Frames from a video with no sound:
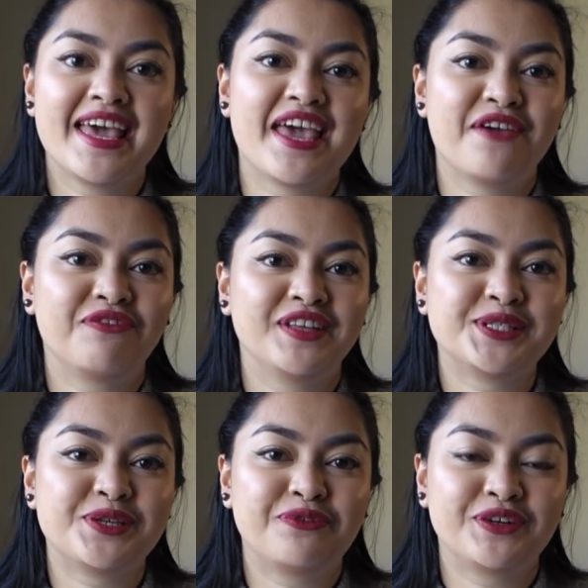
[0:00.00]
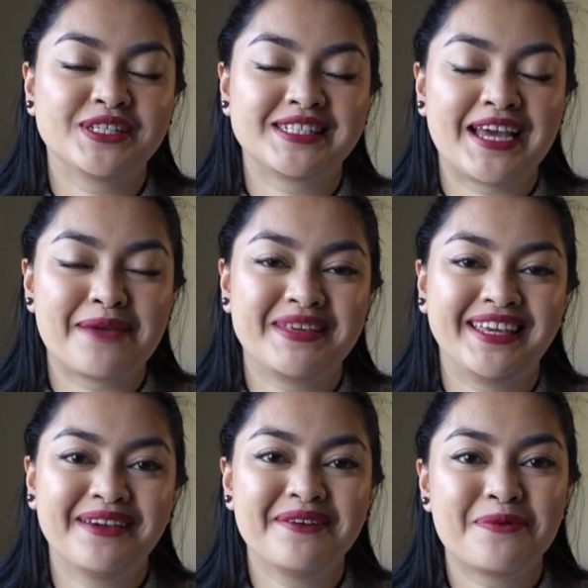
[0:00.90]
If it's your first time
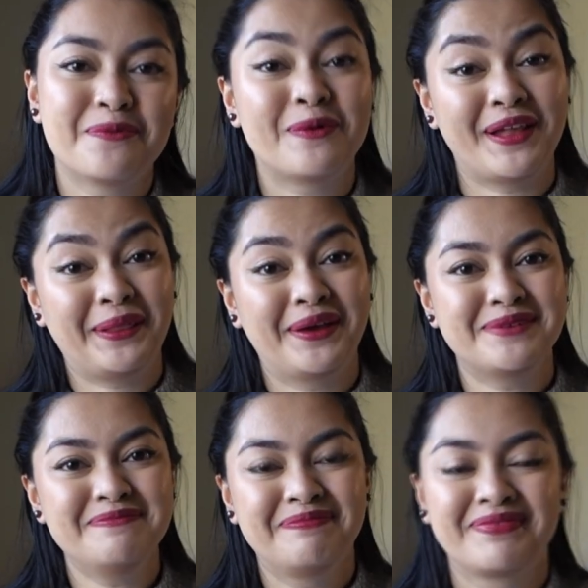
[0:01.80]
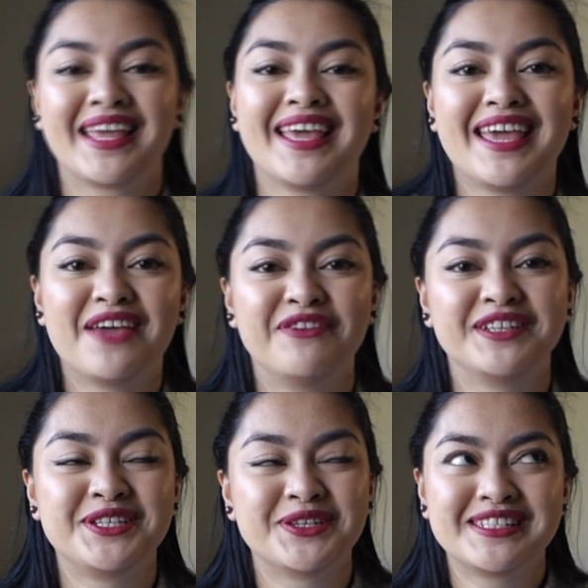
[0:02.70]
here, welcome. If
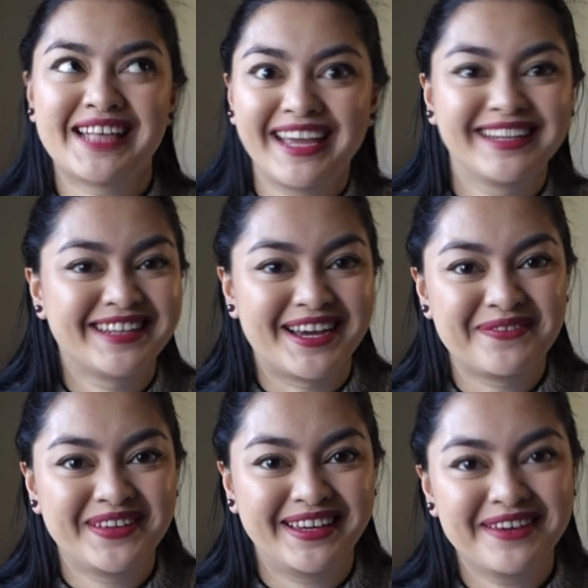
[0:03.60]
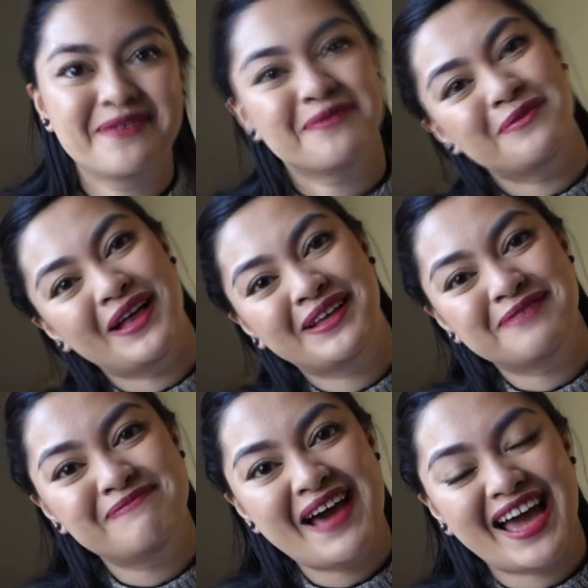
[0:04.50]
it's your second time here,
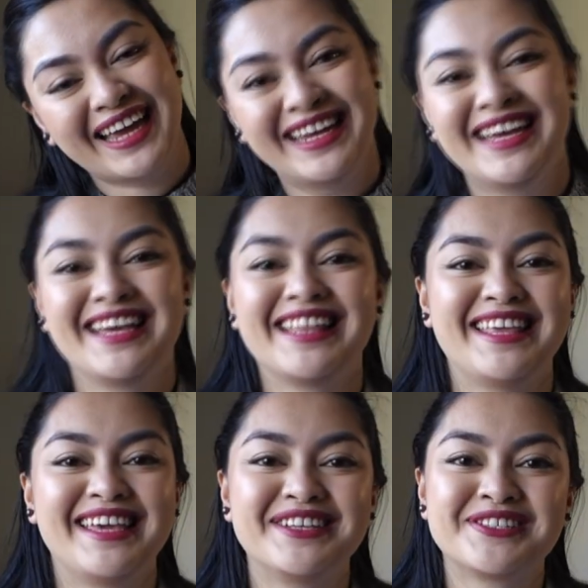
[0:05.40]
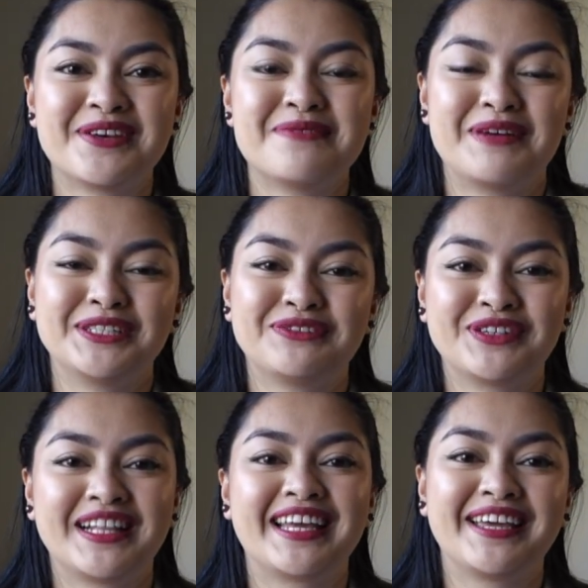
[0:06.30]
welcome back. Thank you so much for
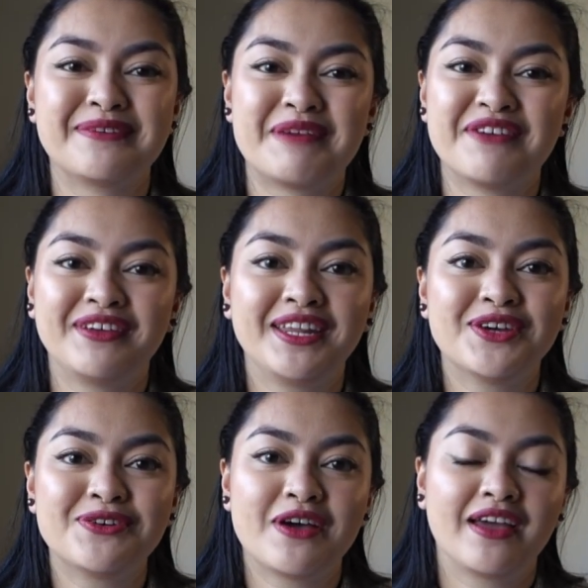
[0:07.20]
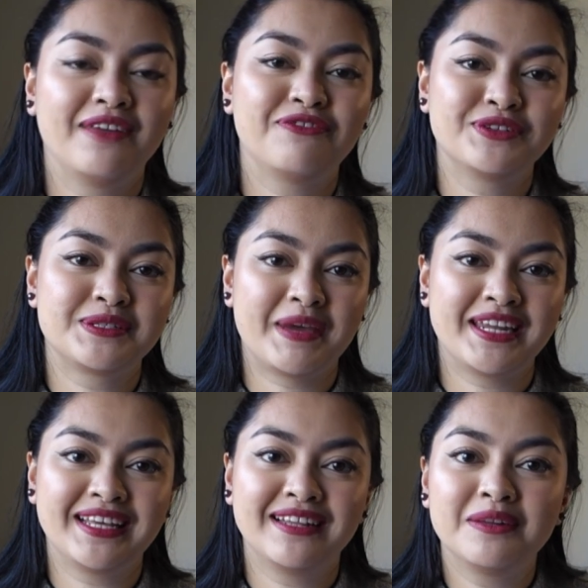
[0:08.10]
clicking on my video and for
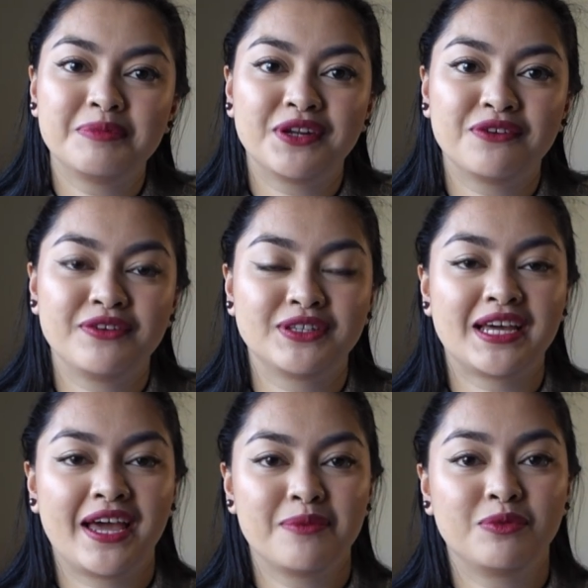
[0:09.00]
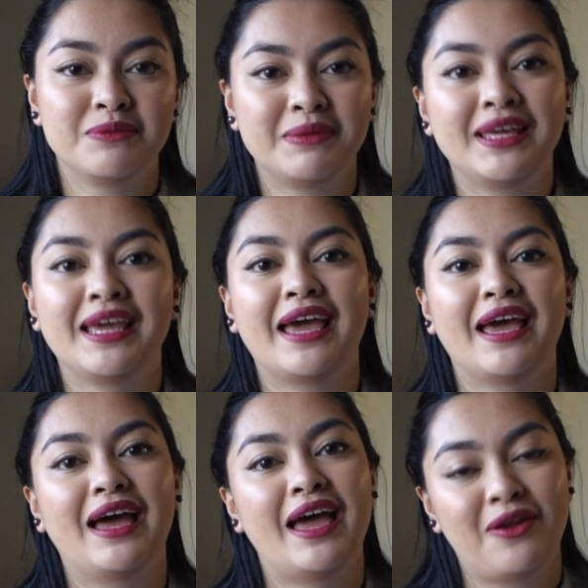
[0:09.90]
spending a little bit of your time with me
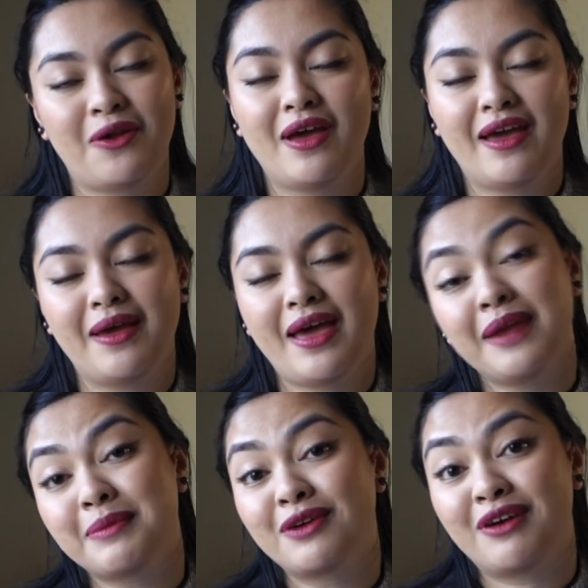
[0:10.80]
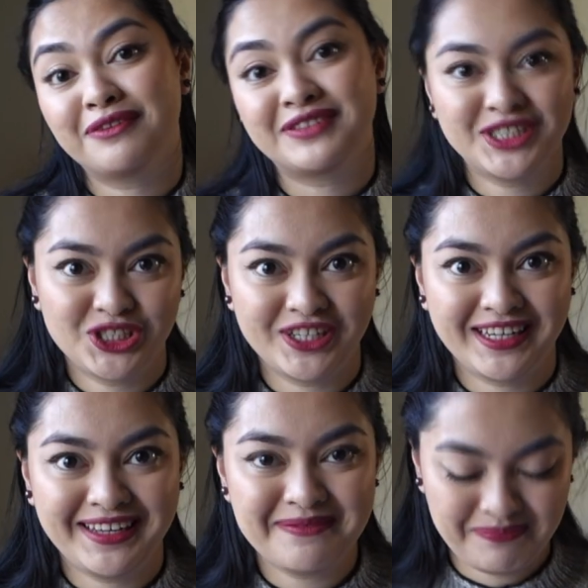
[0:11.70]
and my crafting
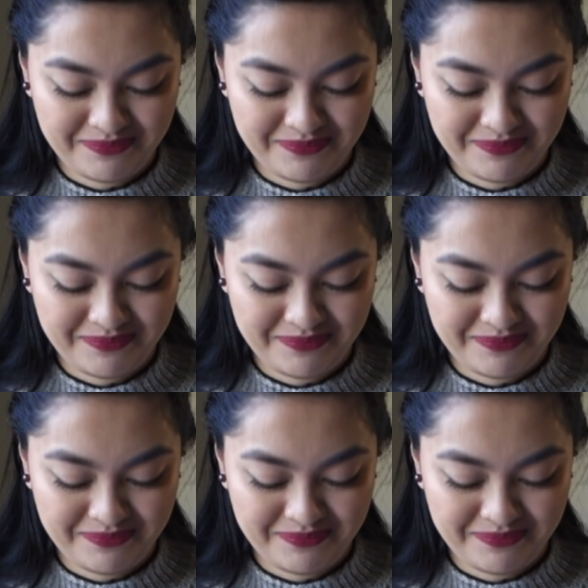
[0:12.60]
journey.